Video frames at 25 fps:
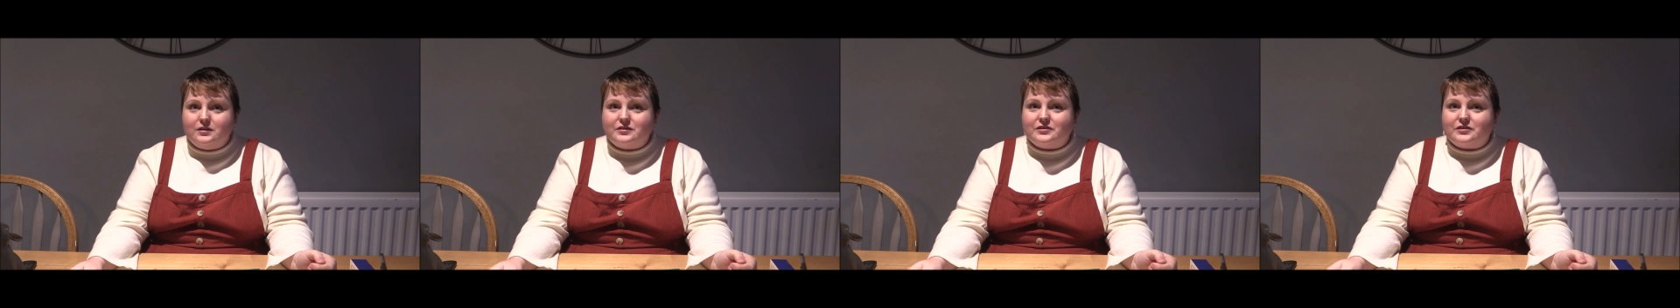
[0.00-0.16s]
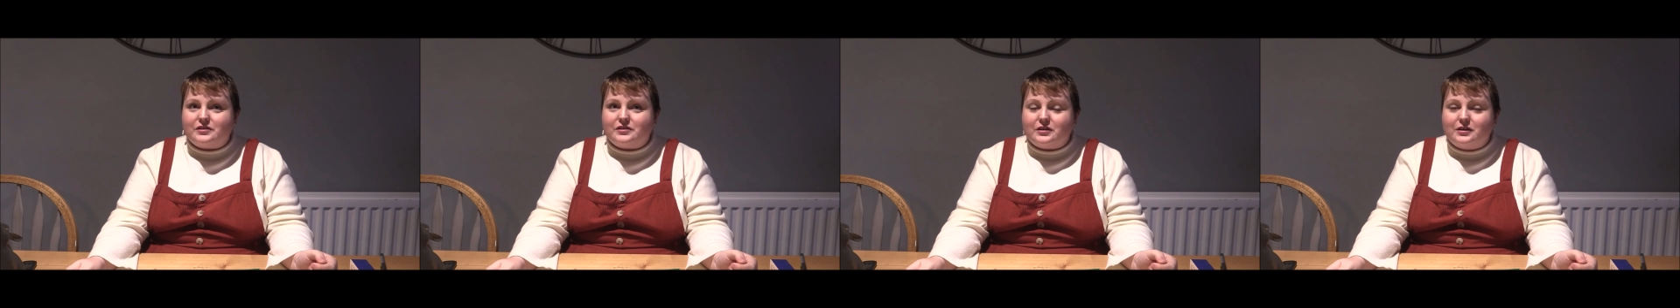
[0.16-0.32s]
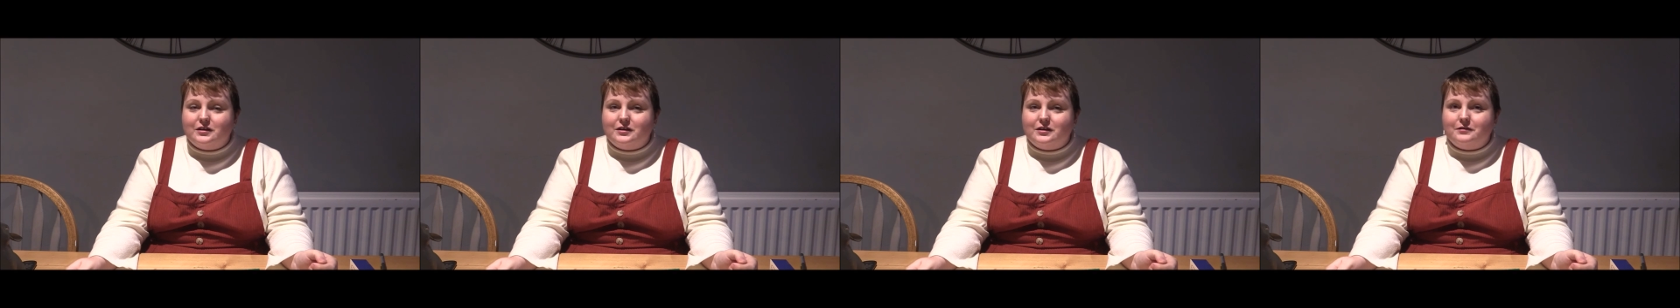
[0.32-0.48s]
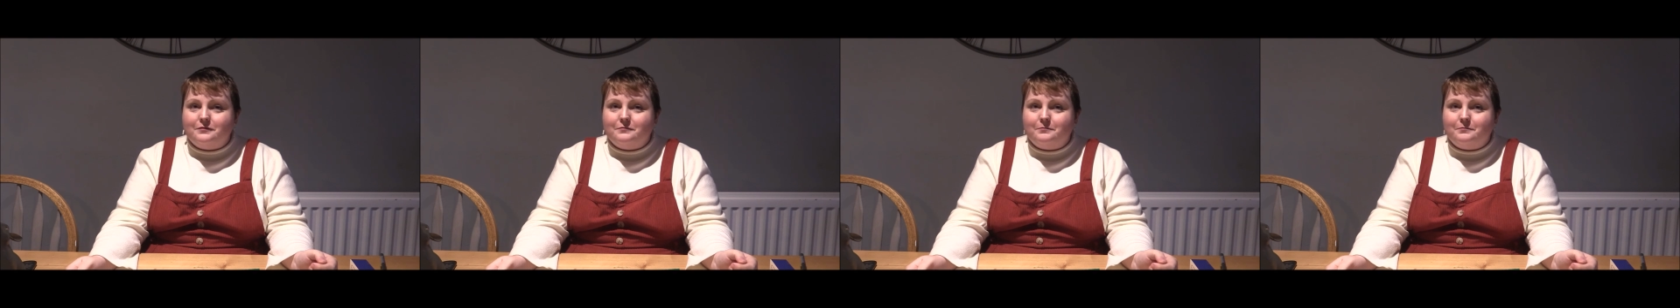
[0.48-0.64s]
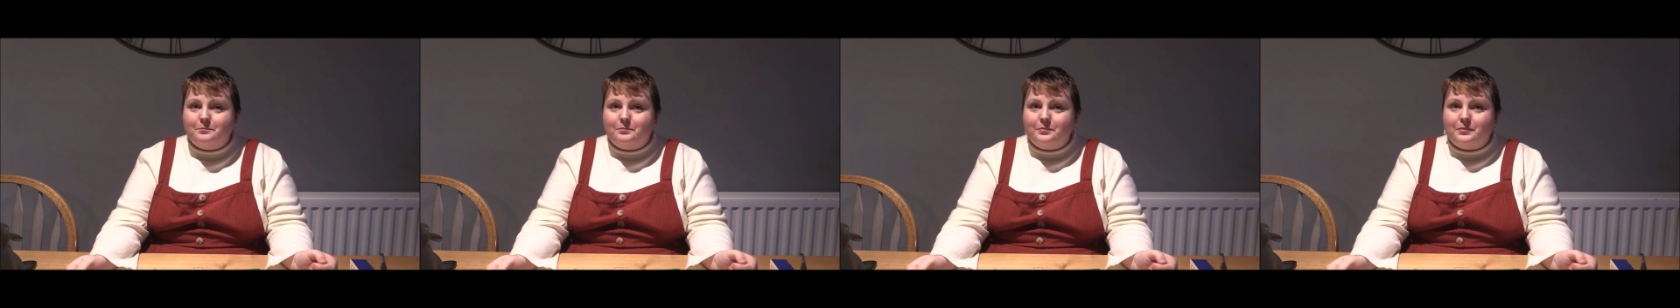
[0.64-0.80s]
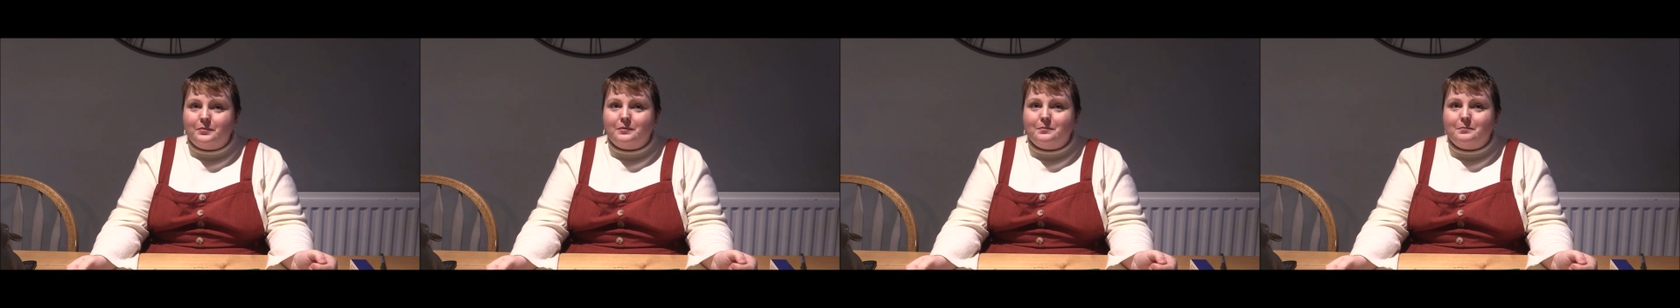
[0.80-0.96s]
soon.
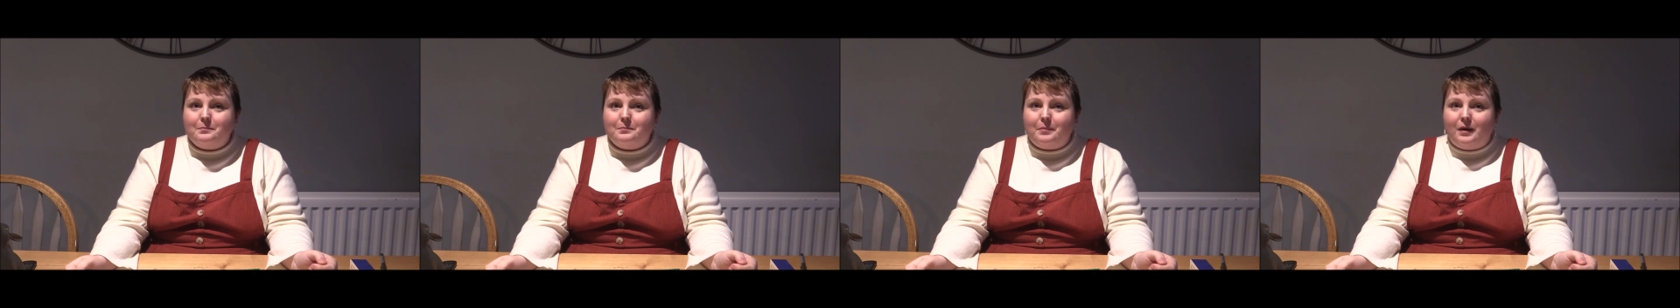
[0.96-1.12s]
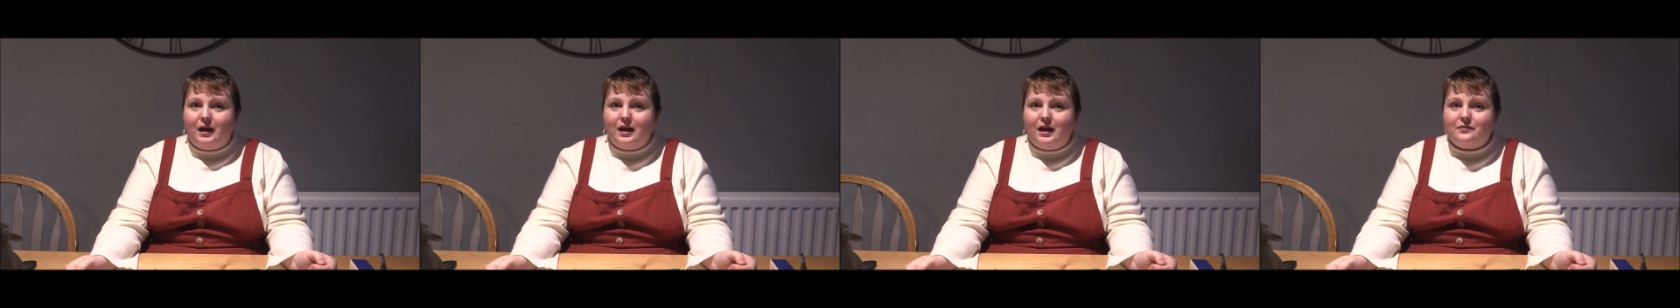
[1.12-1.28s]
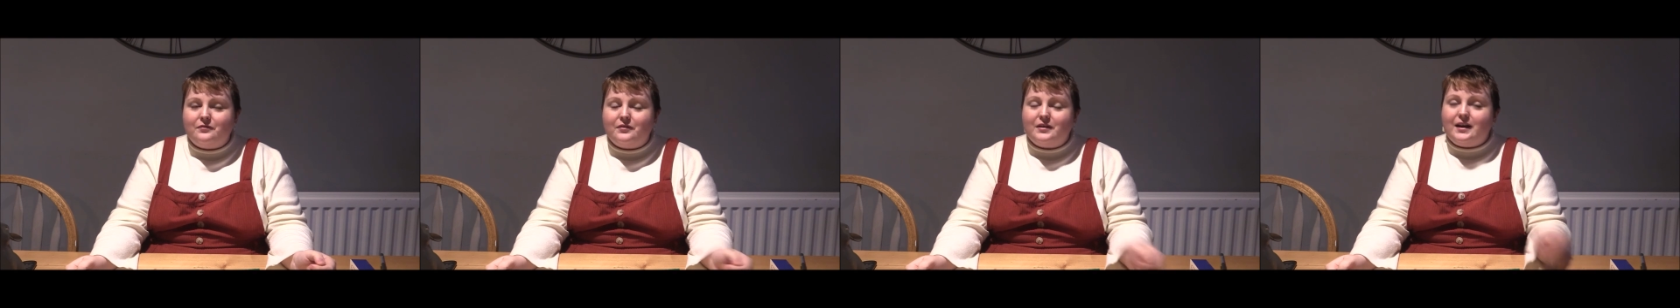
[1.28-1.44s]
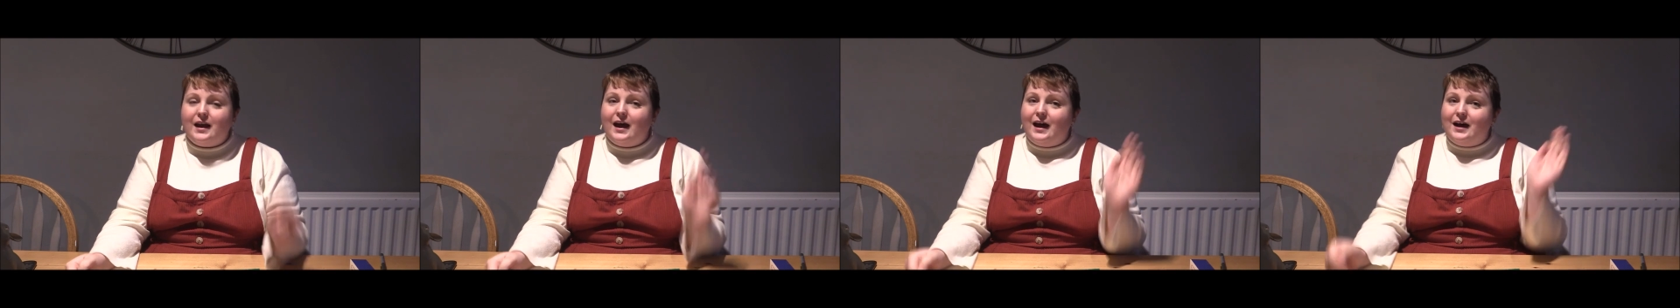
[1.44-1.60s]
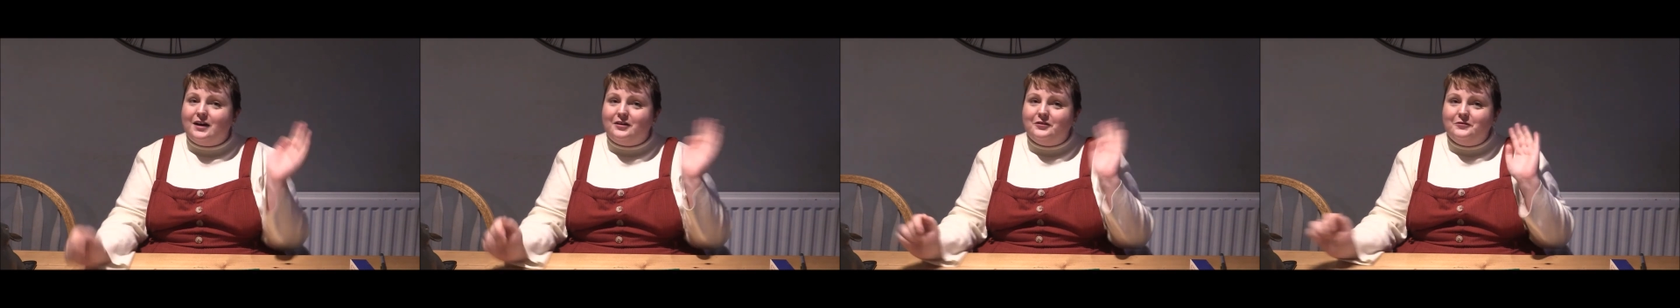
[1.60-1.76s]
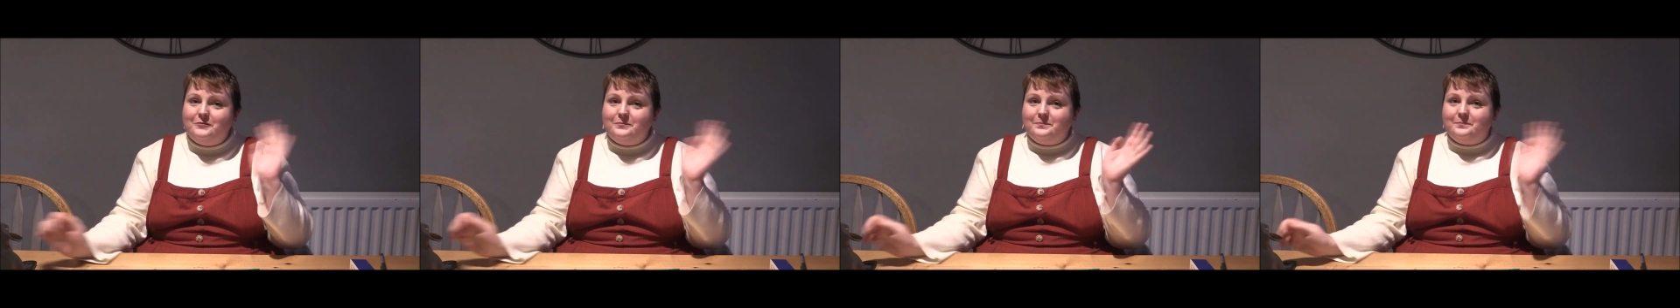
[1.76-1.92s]
Bye for
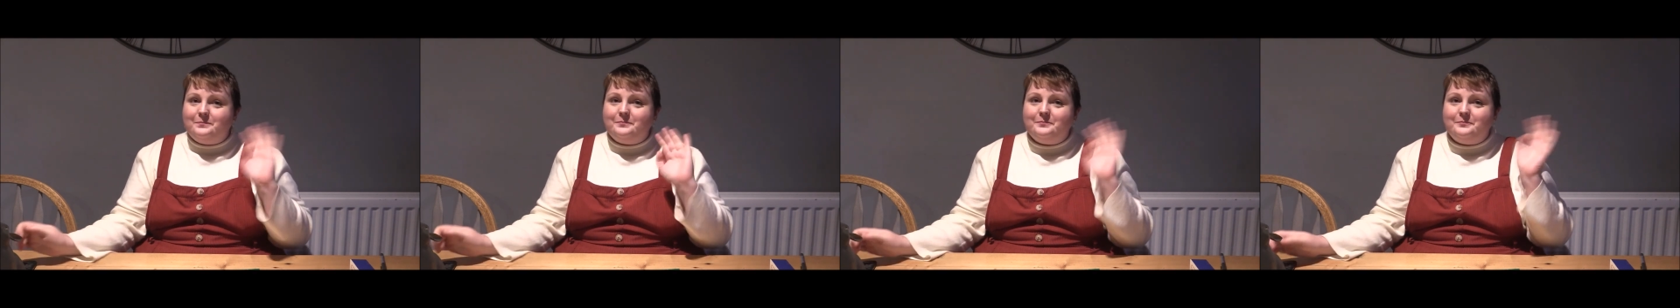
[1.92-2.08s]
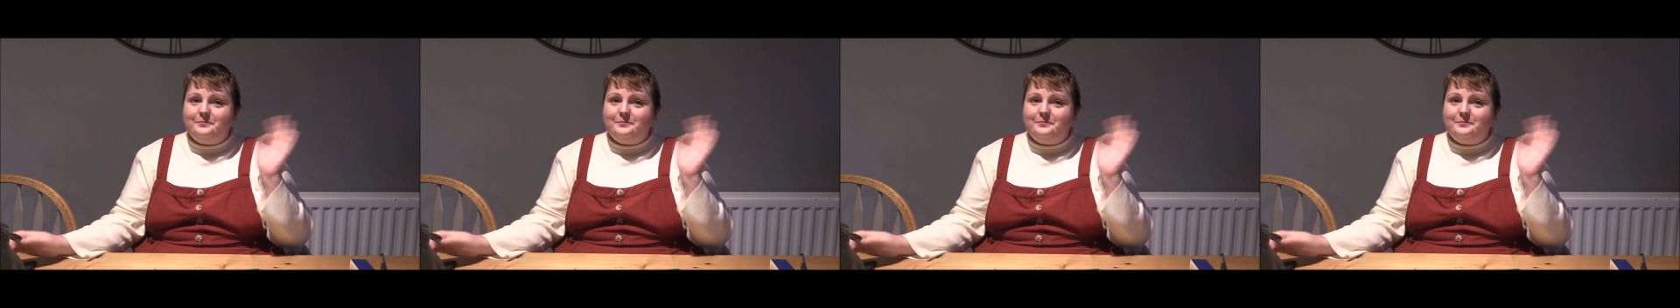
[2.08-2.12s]
now!